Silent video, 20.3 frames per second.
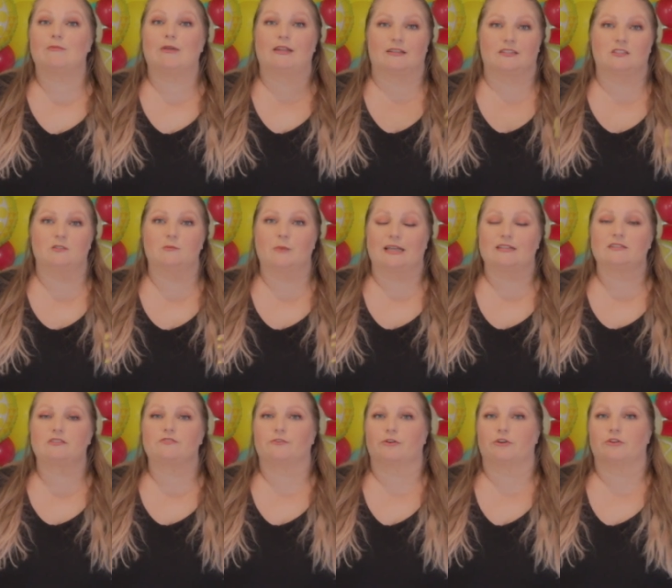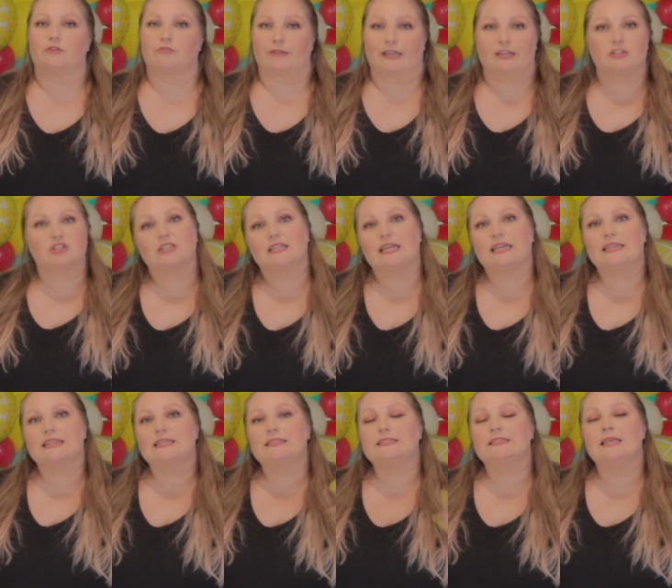and expense for a creation
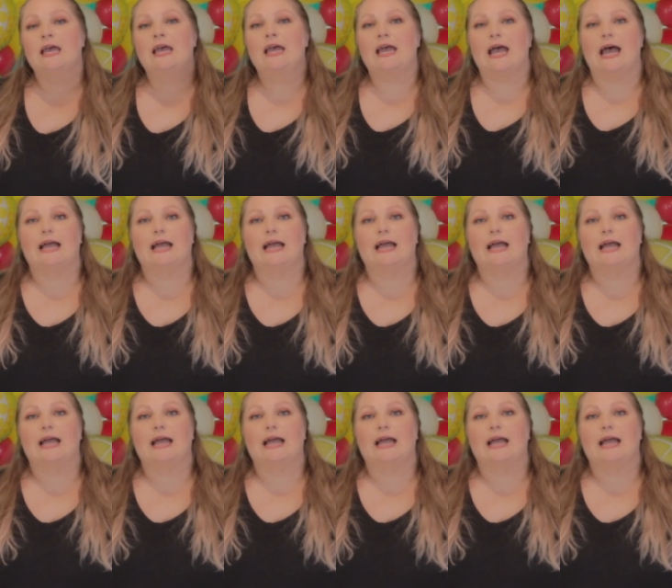like this.